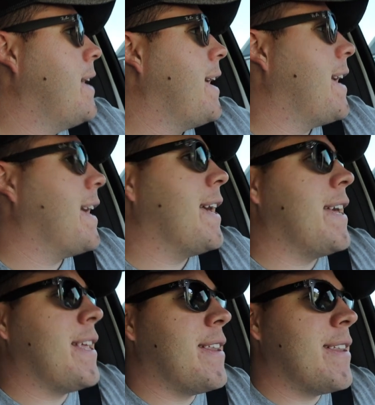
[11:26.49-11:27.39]

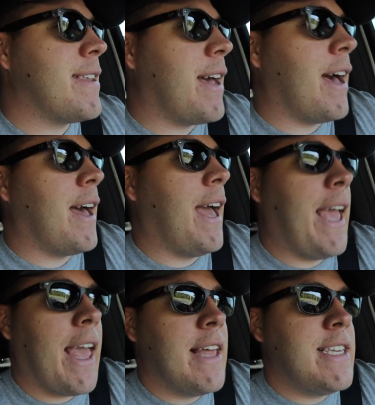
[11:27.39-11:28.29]
and uh,
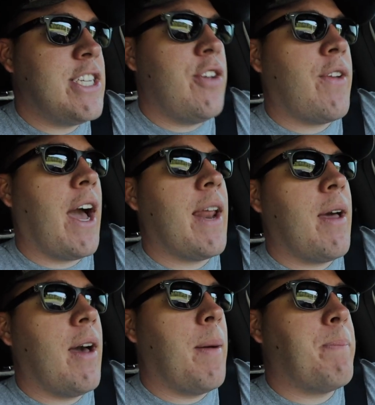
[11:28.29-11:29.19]
hey, at least you've got
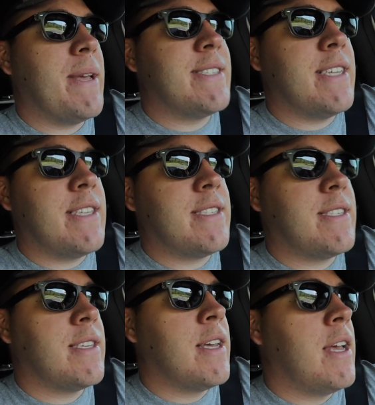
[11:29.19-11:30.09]
a, a
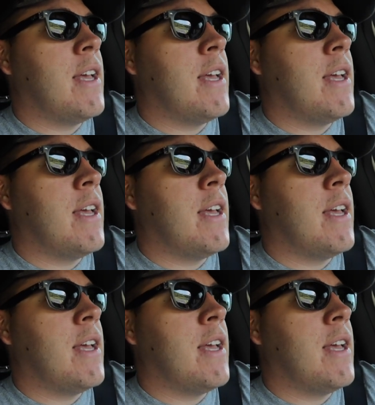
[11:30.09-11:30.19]
business